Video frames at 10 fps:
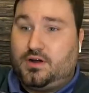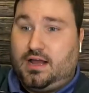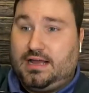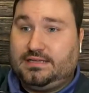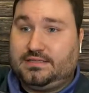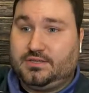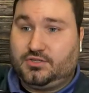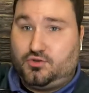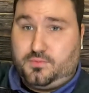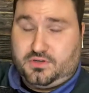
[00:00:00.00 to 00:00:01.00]
nice,
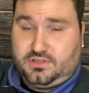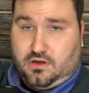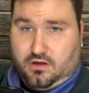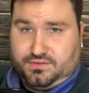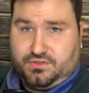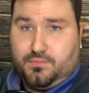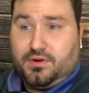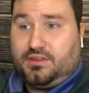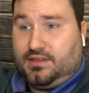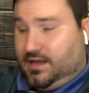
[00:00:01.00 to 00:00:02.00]
super soft,
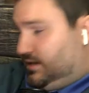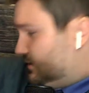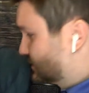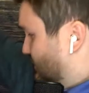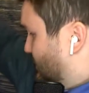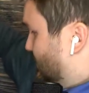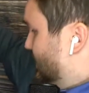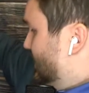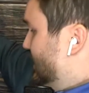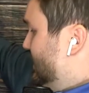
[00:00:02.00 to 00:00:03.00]
super thick.
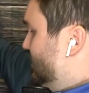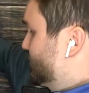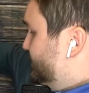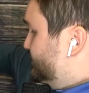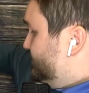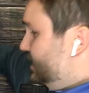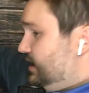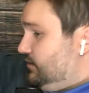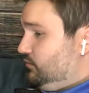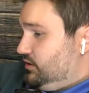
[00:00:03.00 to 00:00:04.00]
We do
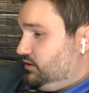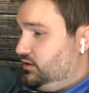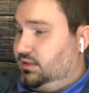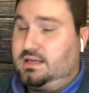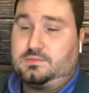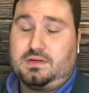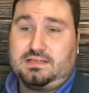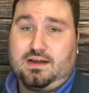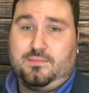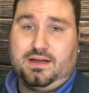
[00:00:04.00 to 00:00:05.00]
not one of the good things about
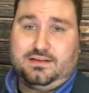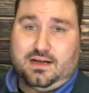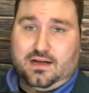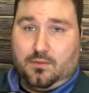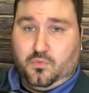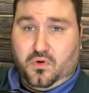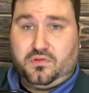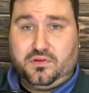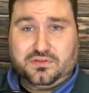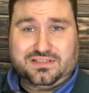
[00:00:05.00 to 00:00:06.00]
TigerBait.com, we're a
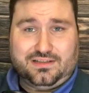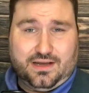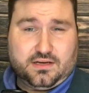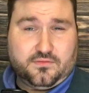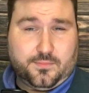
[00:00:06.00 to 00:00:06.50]
little selective